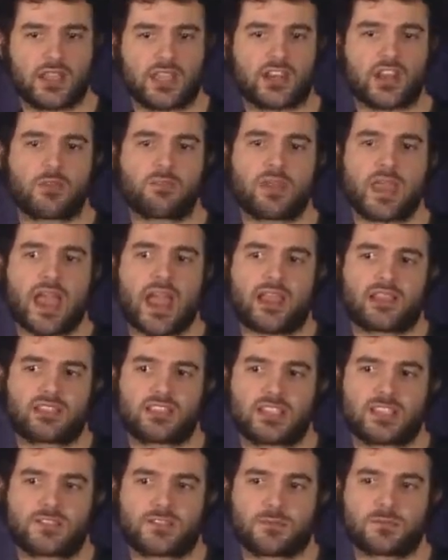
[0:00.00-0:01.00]
cannot be
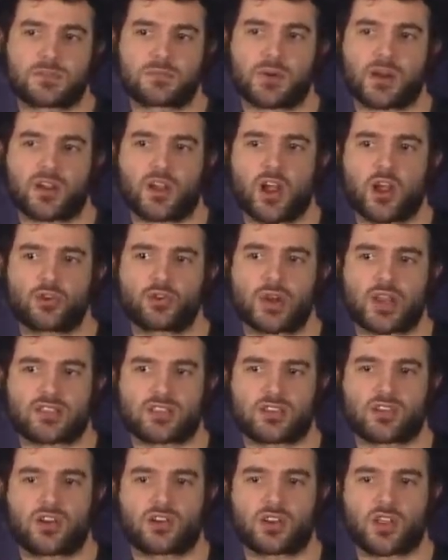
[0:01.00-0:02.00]
accessed from smart contracts
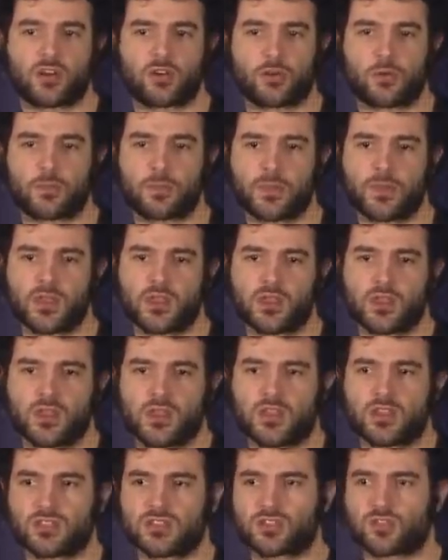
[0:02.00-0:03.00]
on Cardano.
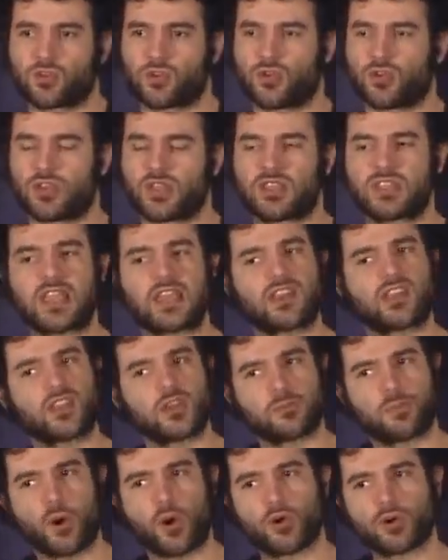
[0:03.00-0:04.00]
So the data that
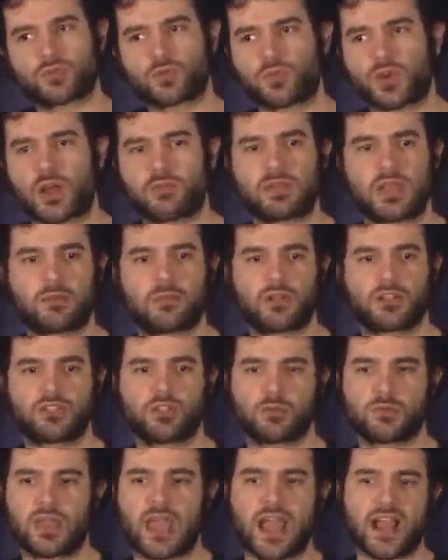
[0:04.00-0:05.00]
you post would not be able
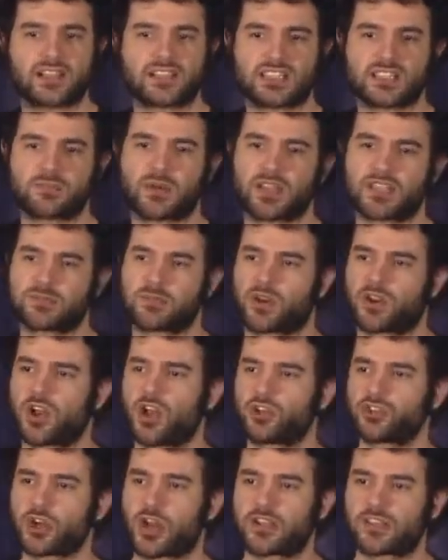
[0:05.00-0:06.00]
to be accessed by a smart
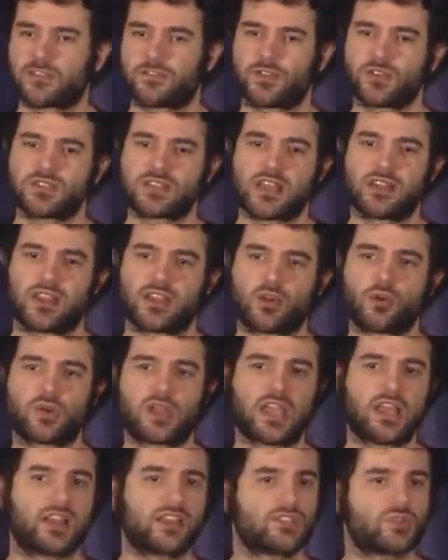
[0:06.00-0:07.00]
contract if you said like,
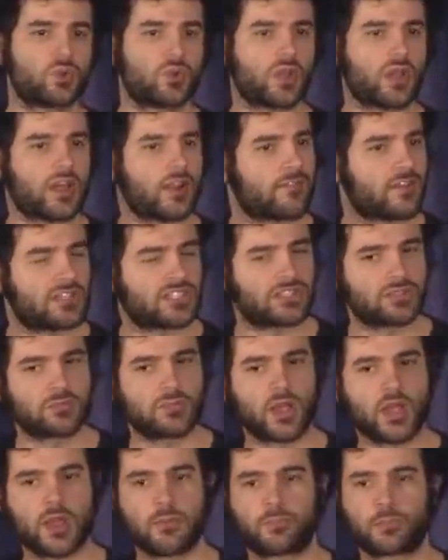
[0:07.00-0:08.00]
okay, let's do the kind of
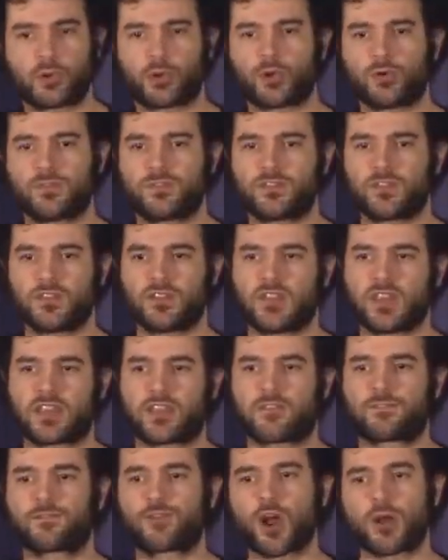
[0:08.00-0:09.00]
proof, like
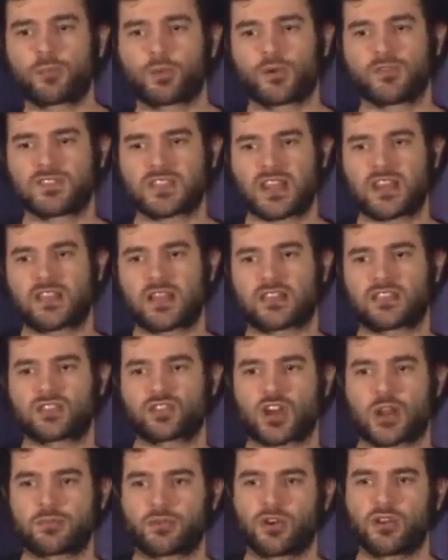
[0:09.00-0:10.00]
a fraud proof setting I
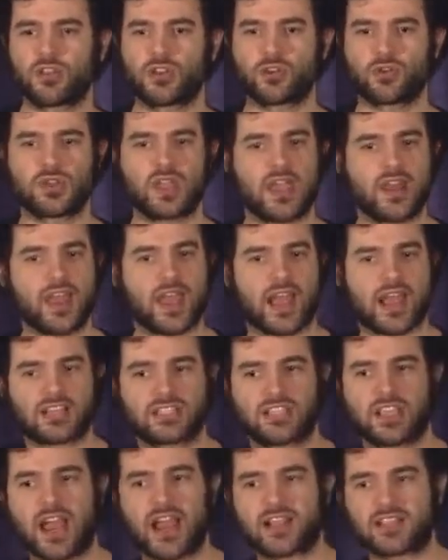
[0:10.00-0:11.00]
described earlier, you can't
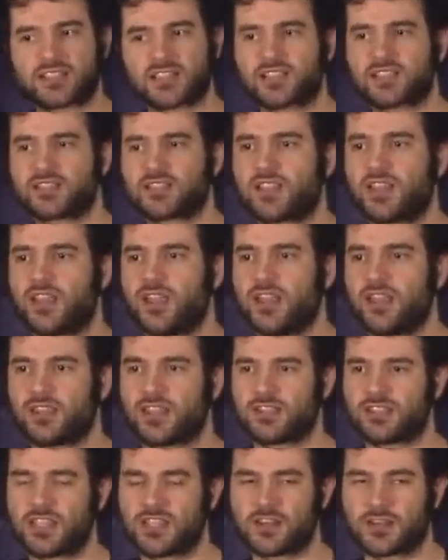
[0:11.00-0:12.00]
actually access uh,
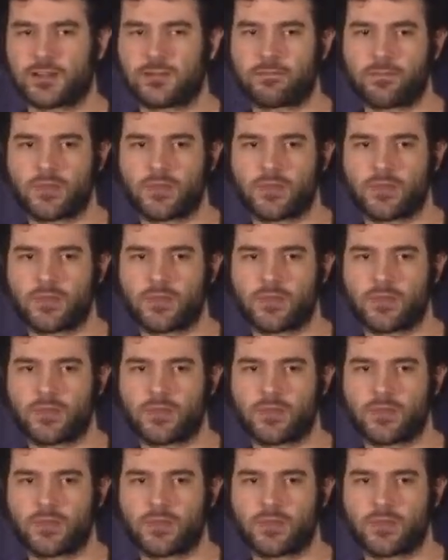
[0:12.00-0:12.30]
data.